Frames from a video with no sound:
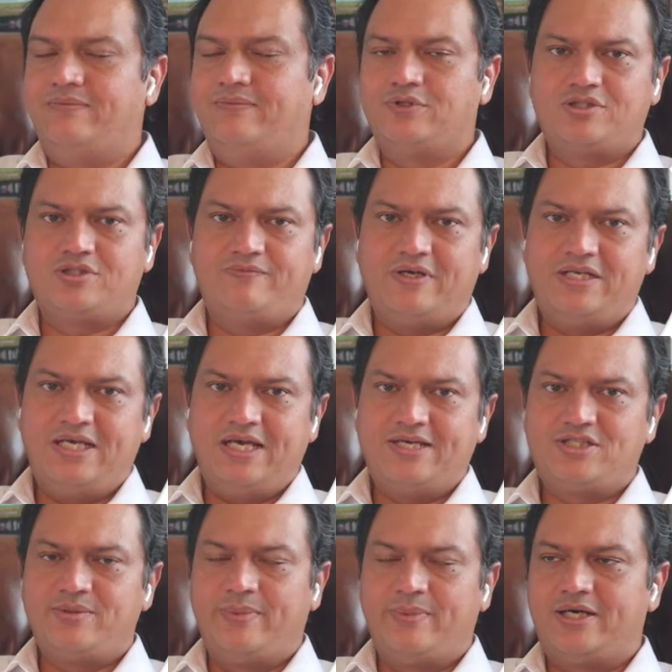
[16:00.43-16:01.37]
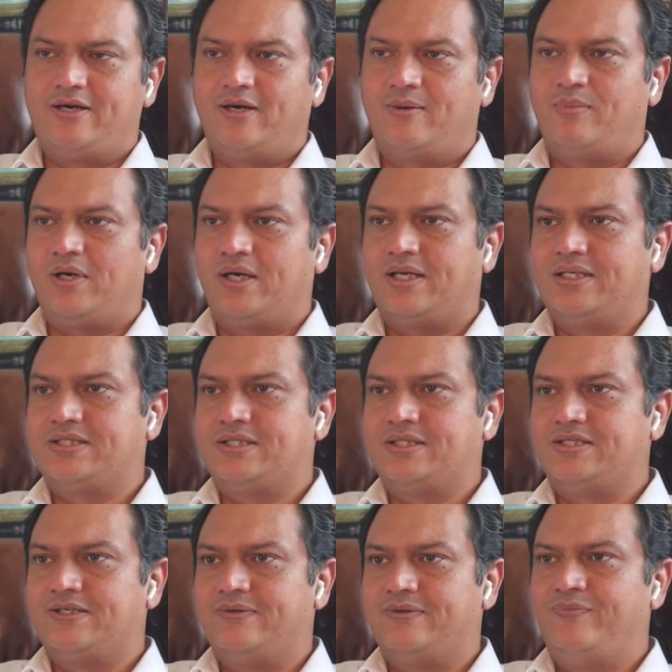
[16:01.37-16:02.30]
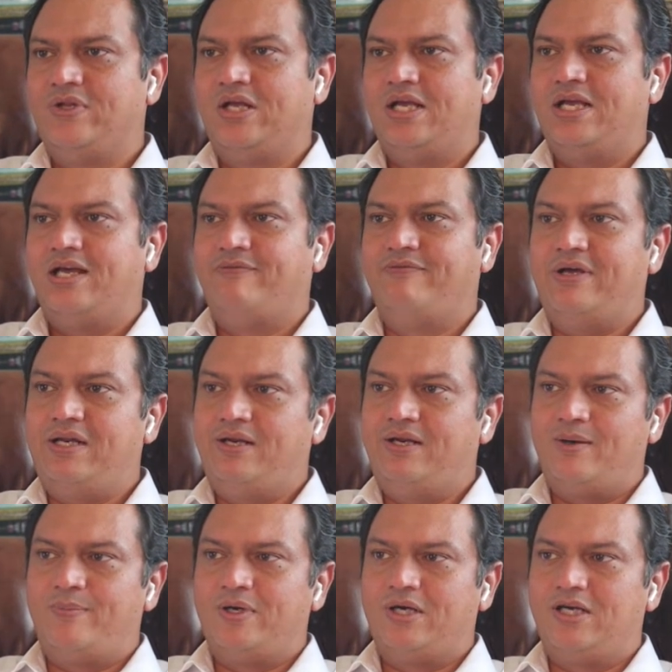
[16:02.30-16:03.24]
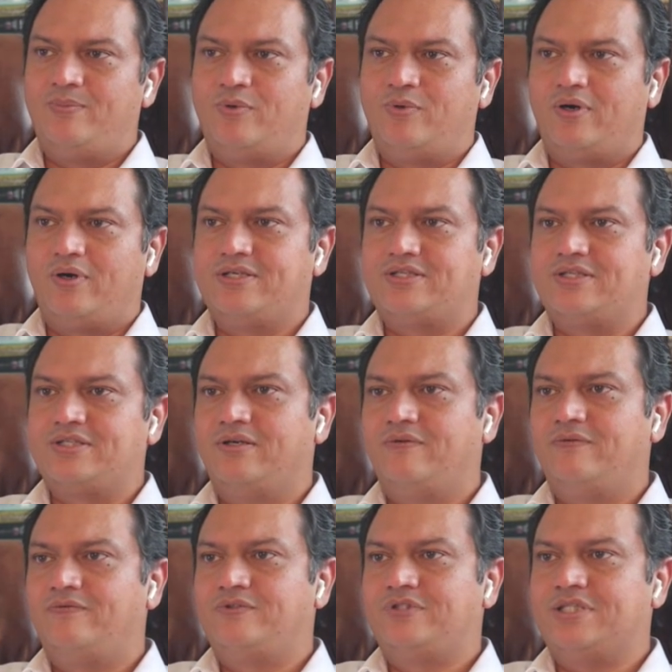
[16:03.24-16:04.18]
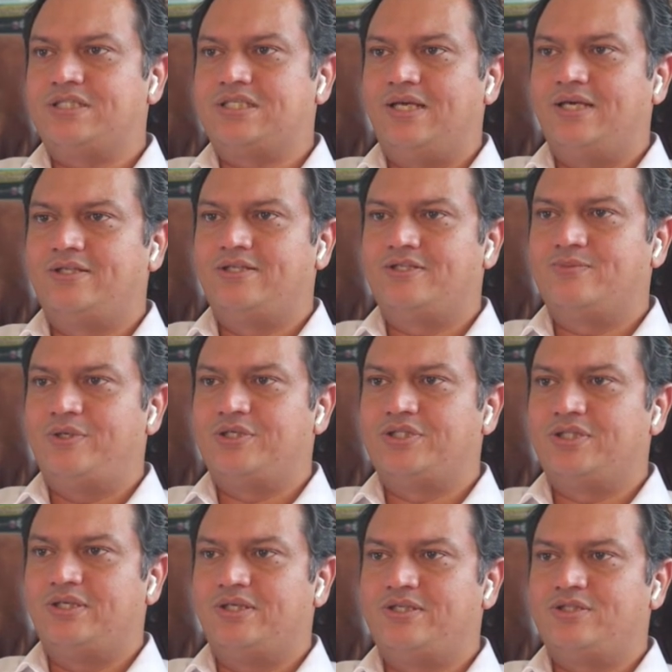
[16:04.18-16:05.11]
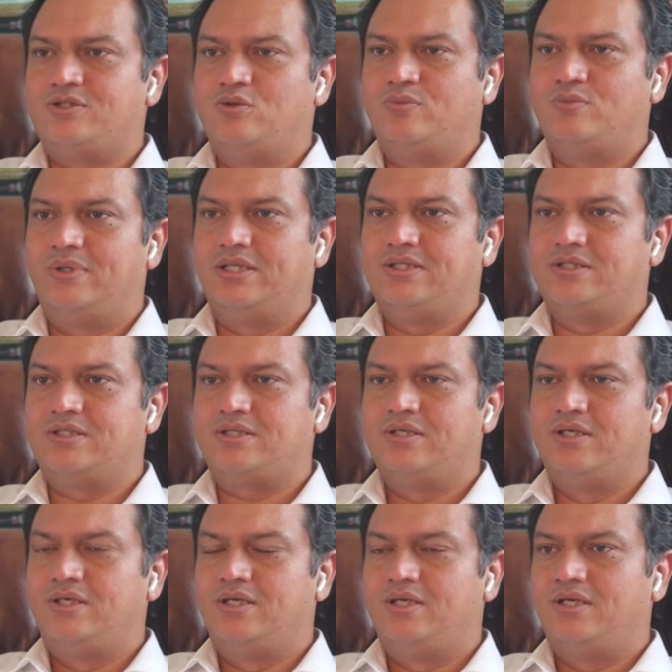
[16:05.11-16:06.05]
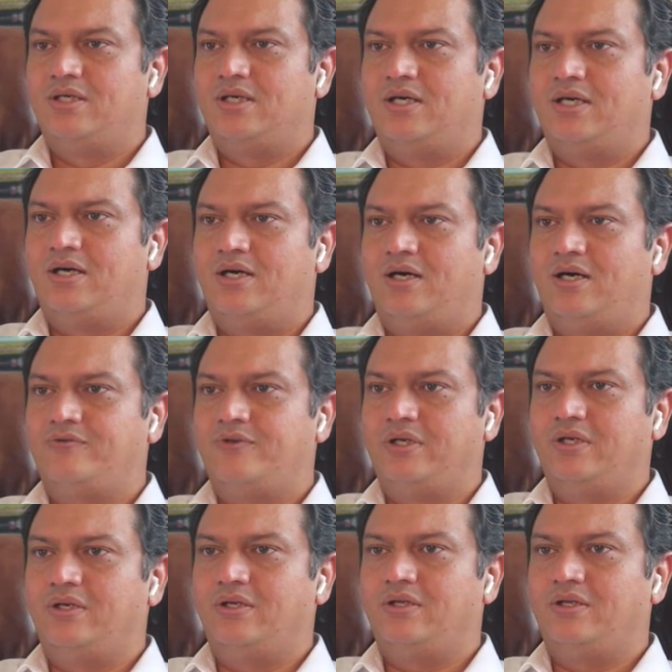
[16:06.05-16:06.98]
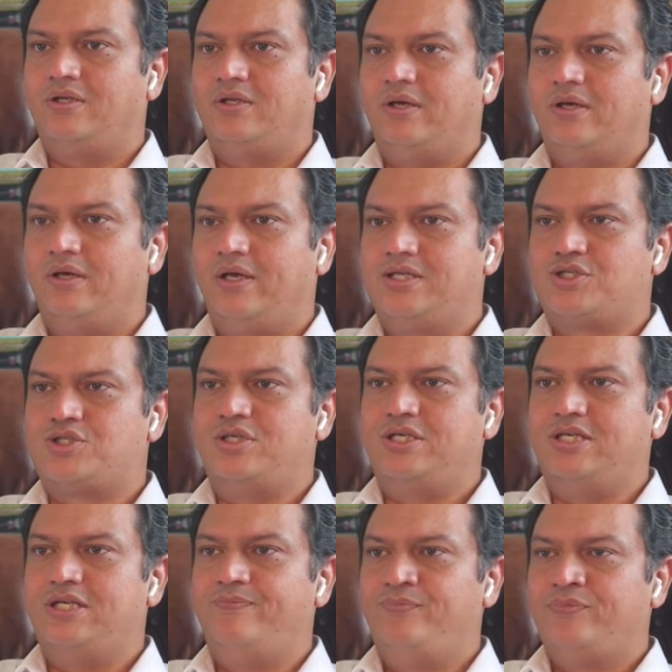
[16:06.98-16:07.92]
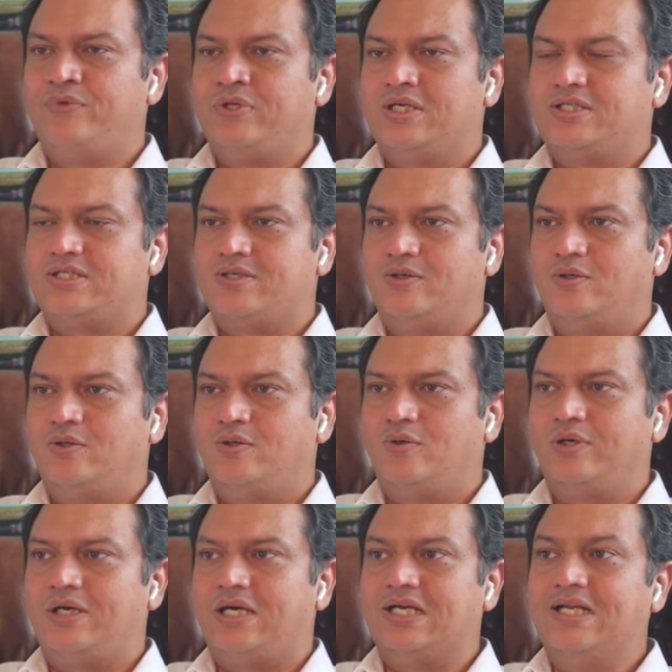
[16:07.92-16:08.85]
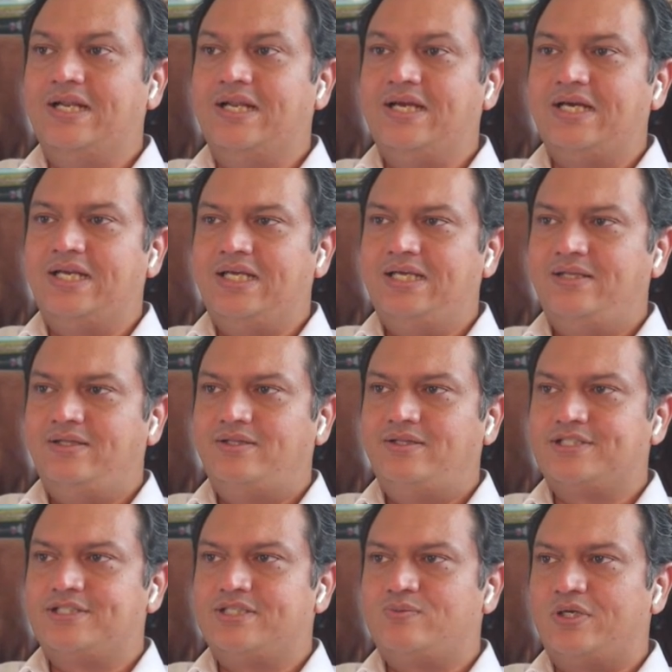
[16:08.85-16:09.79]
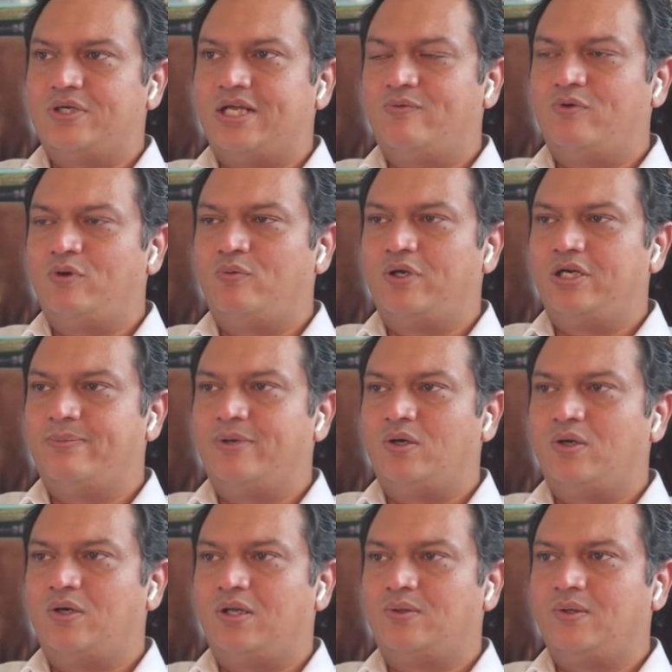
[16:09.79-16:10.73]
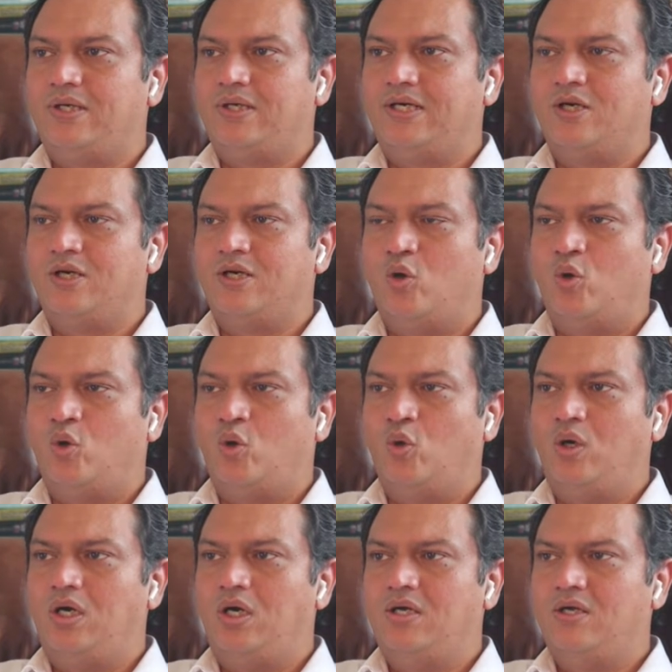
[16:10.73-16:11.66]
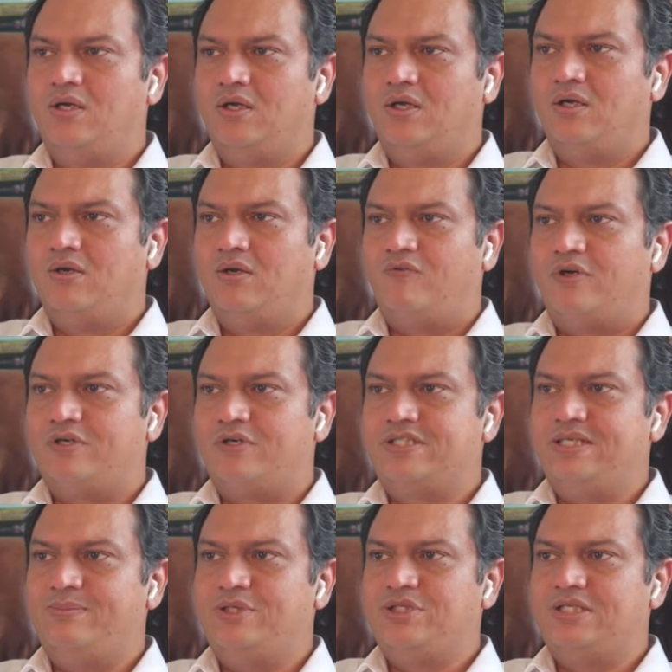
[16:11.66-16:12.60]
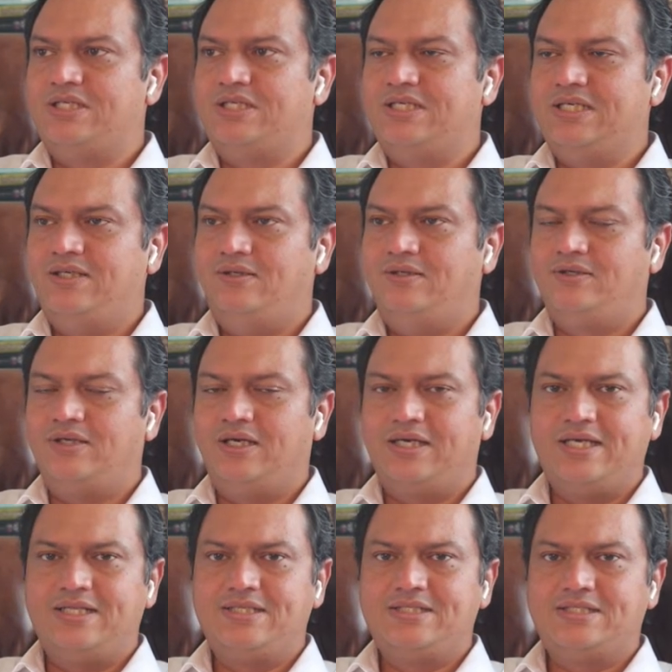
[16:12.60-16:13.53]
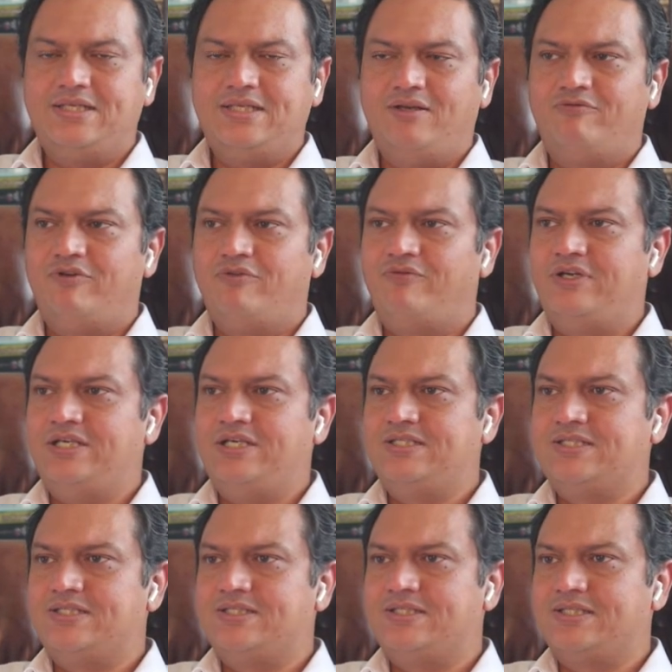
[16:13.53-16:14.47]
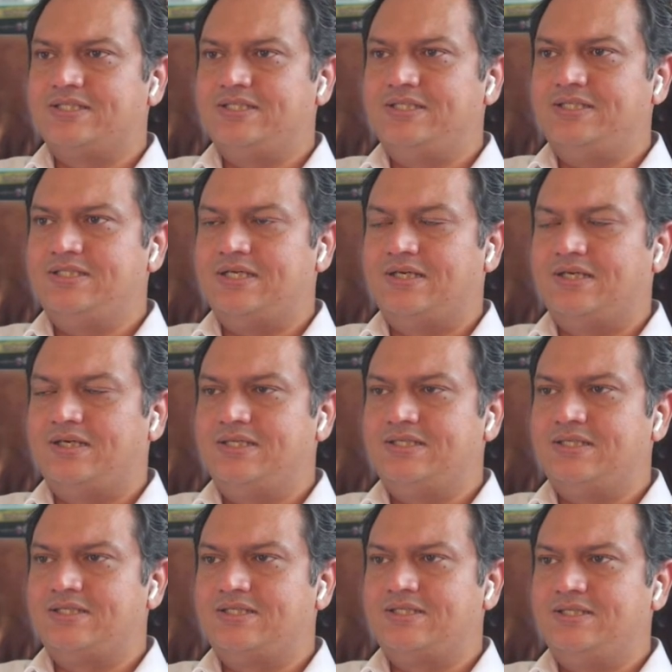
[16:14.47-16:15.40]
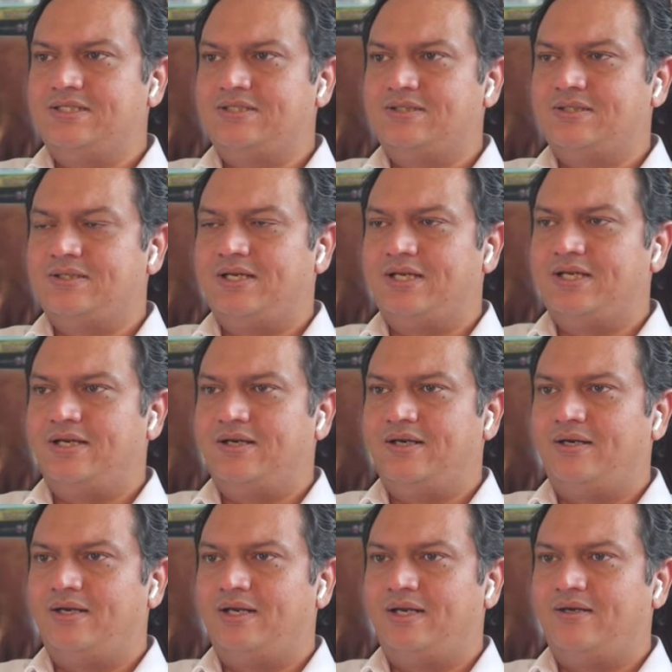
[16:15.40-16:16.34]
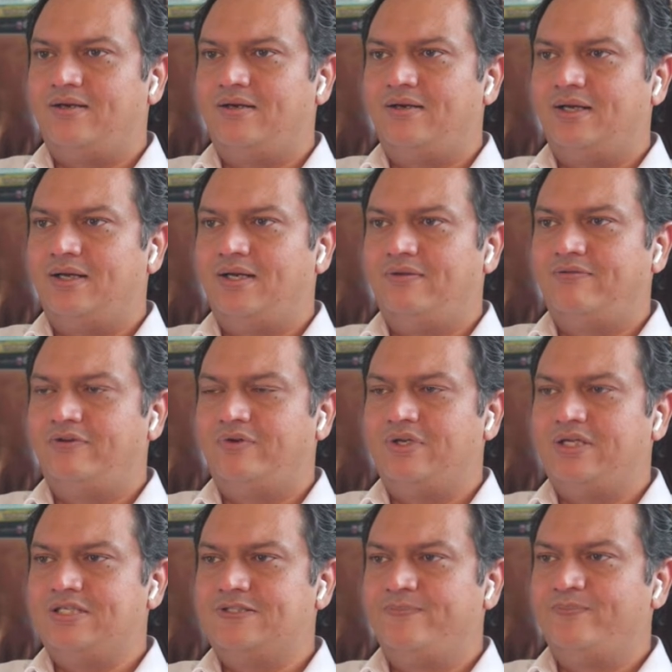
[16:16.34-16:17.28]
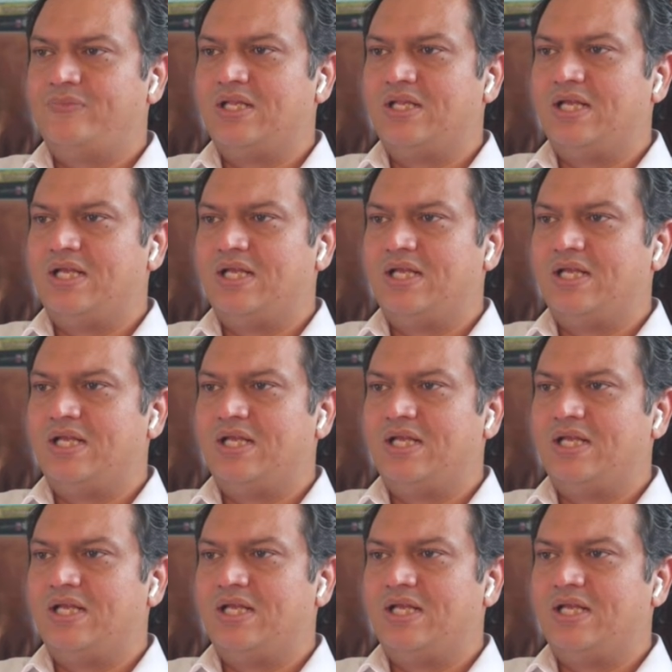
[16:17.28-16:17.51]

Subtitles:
which is very asymmetric Parkinsonism and very rapidly progressive, just like this patient is 2 months of a history. So clinically, this is what I will worry about, although a little old for CBGD, again seen in 50s and 60s, early 60s, early 50s.